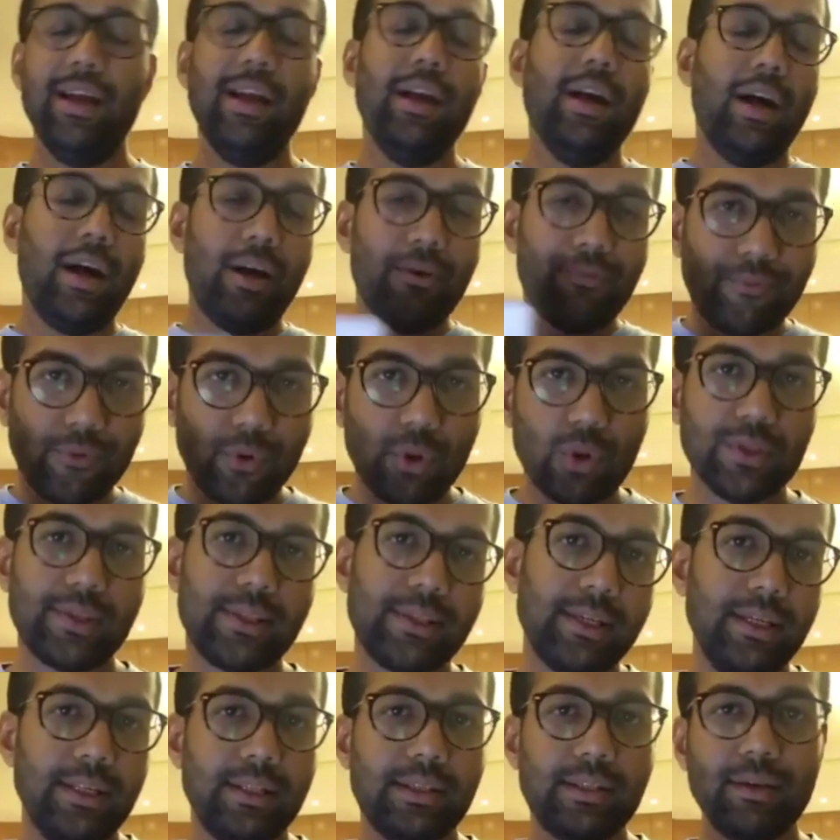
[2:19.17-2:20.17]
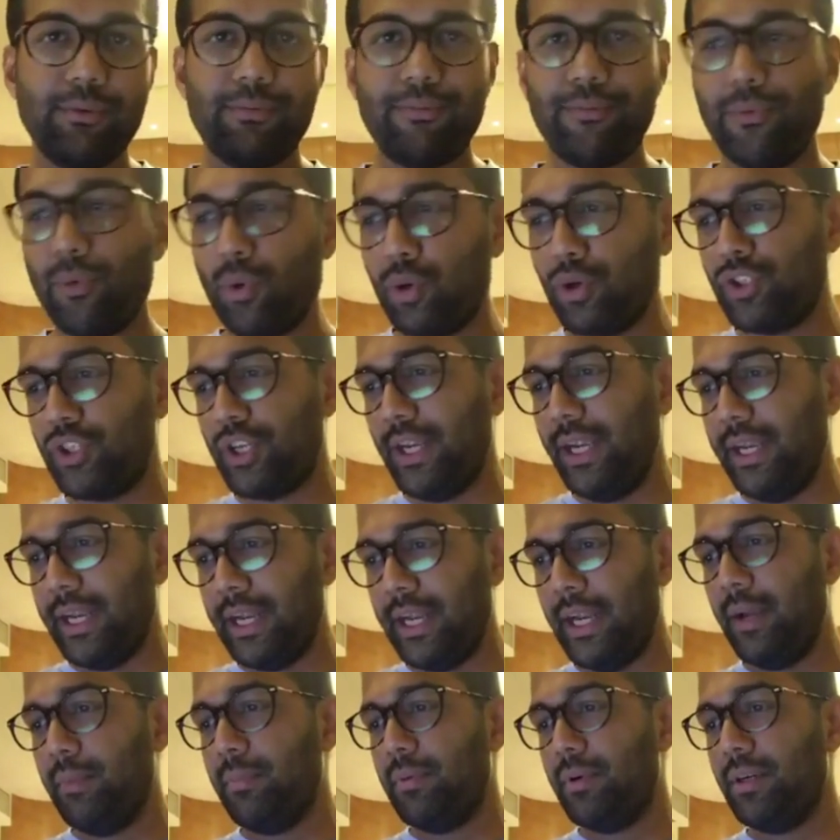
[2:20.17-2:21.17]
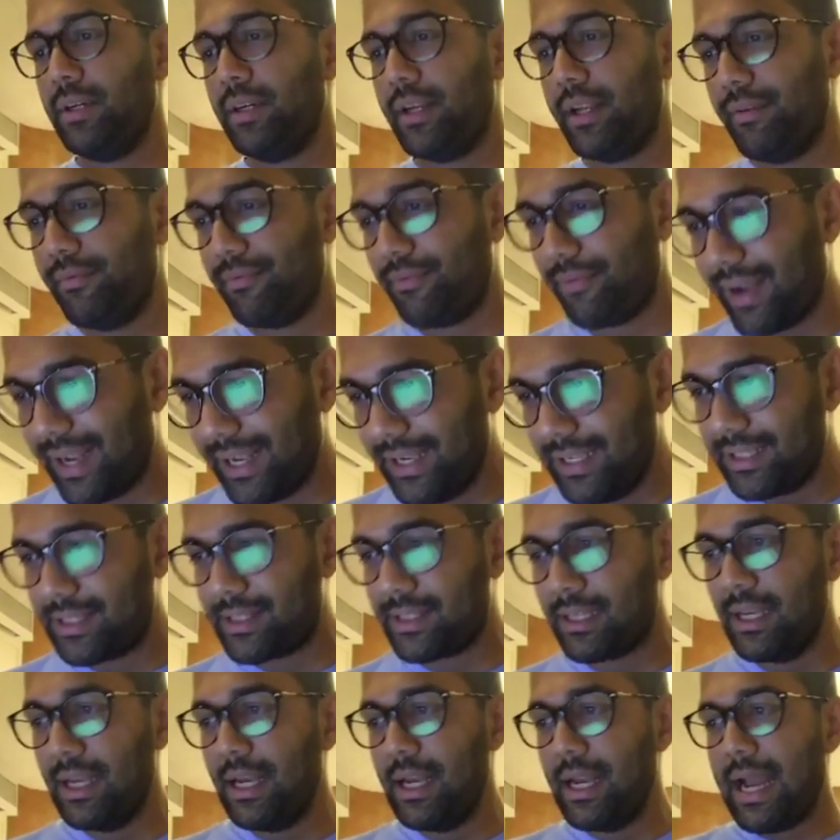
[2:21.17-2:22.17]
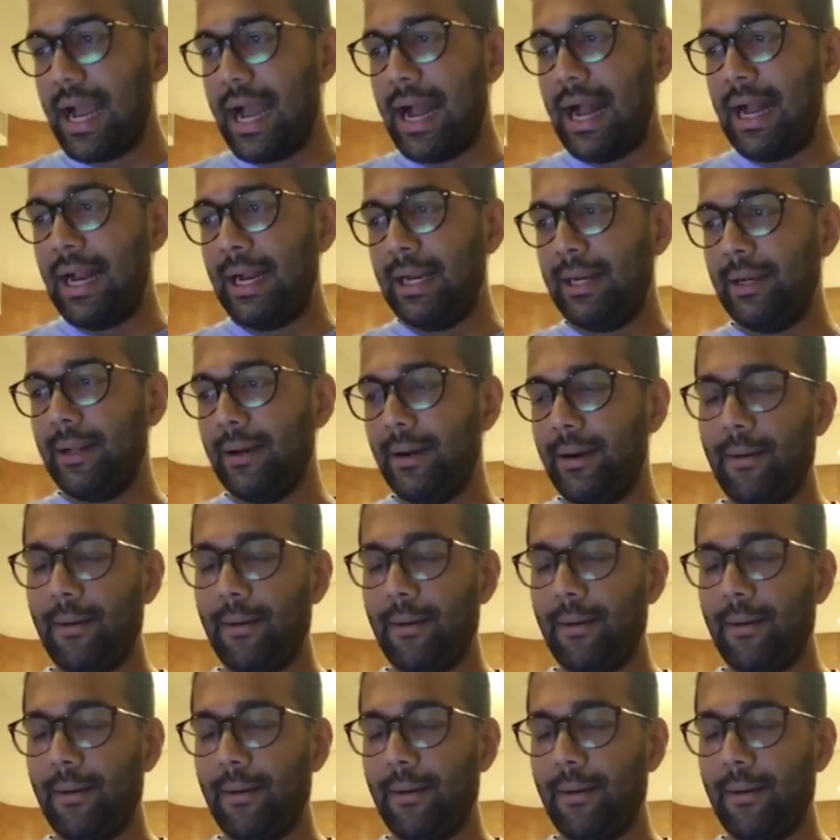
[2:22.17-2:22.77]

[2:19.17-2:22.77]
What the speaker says: Of course, it's a 4G enabled device and